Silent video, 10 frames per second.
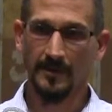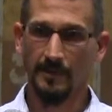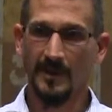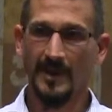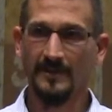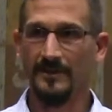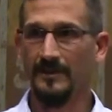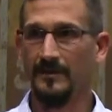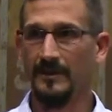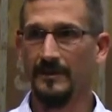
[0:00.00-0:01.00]
planting
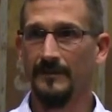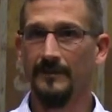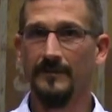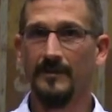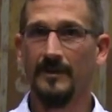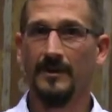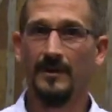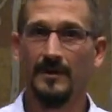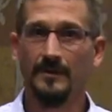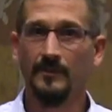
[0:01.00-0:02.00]
a native
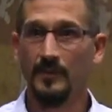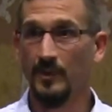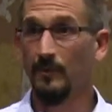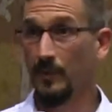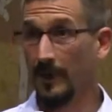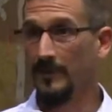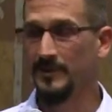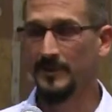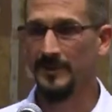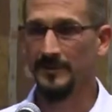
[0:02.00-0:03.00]
prairie
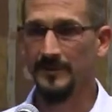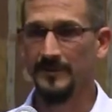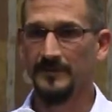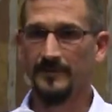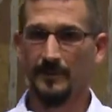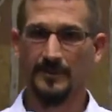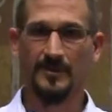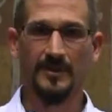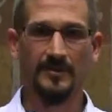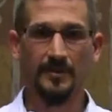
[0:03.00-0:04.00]
species, for
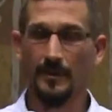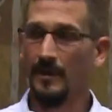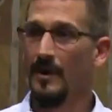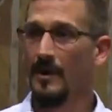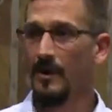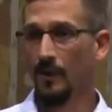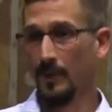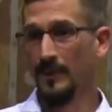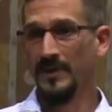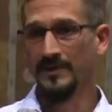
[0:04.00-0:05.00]
instance, or
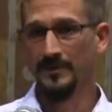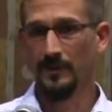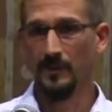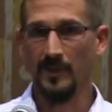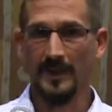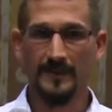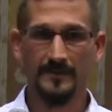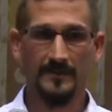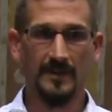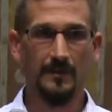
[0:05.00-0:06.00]
medicinal
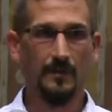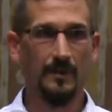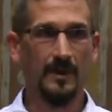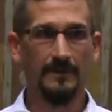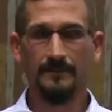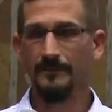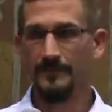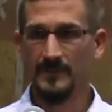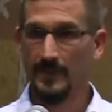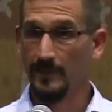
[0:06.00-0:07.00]
plants. I know, like
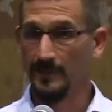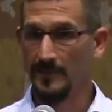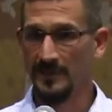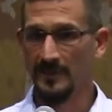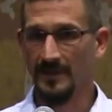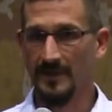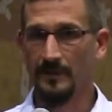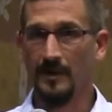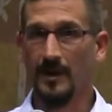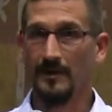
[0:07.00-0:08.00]
someone was mentioning that you
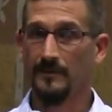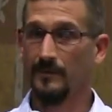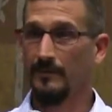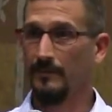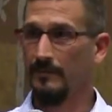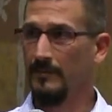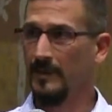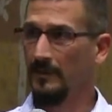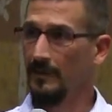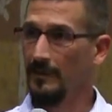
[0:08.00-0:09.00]
talked a
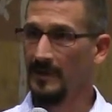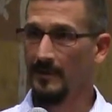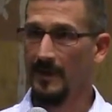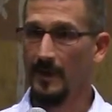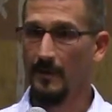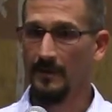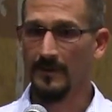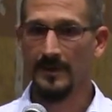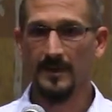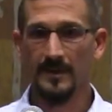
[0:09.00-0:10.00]
little bit about
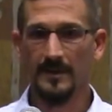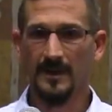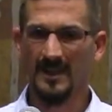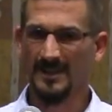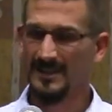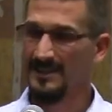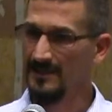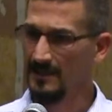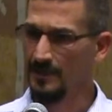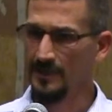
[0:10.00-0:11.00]

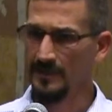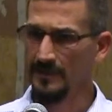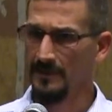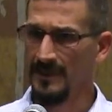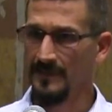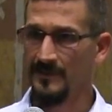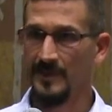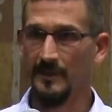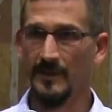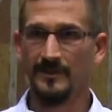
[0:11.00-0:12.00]
using native
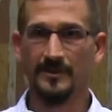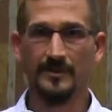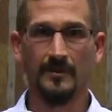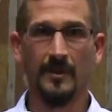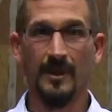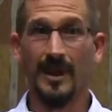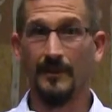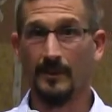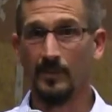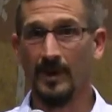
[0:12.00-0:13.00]
seed mixes along
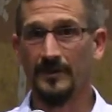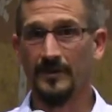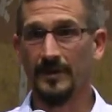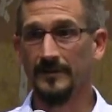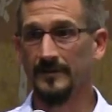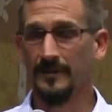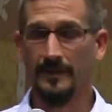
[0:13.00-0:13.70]
highway projects.